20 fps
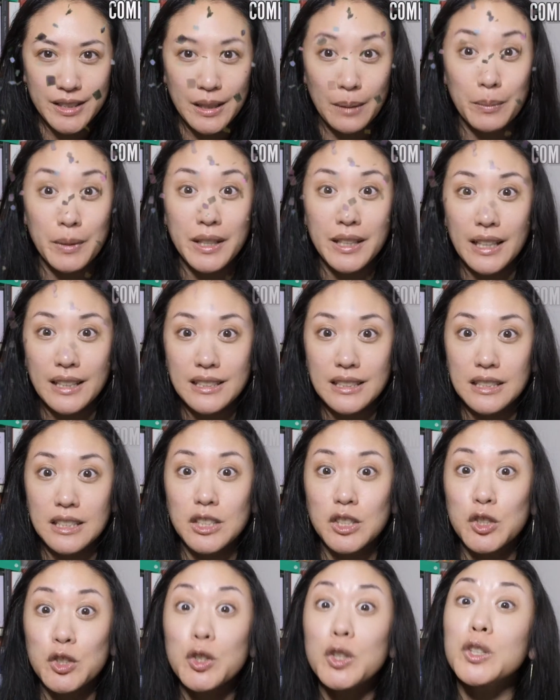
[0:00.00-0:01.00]
something that's
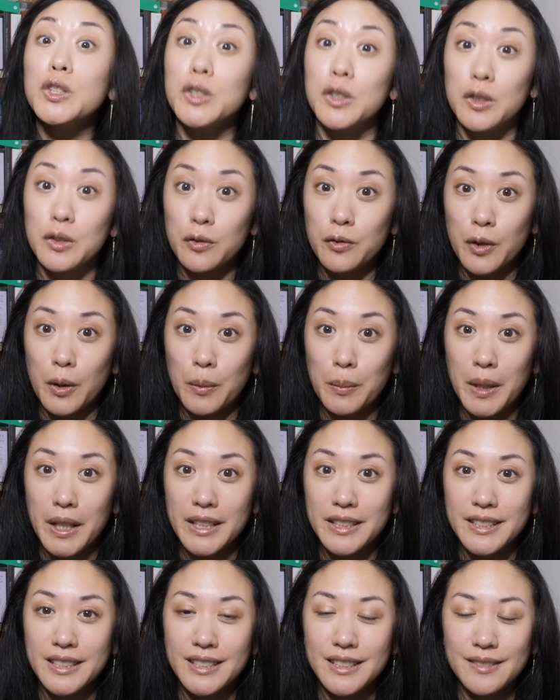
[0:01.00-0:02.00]
external from
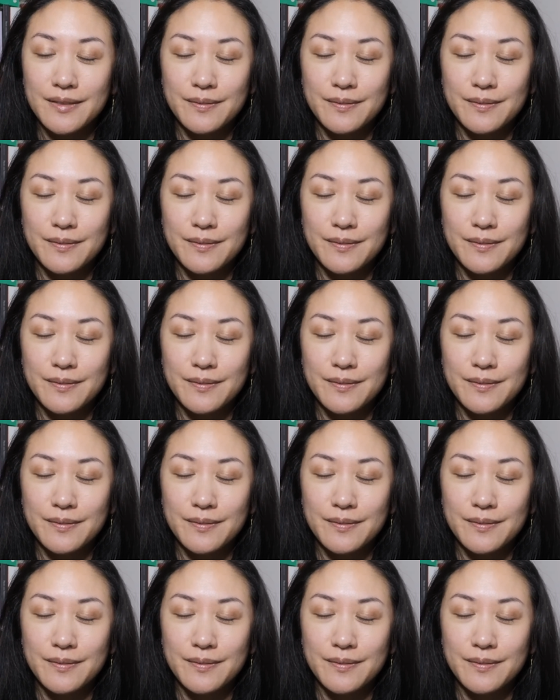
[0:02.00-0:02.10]
us.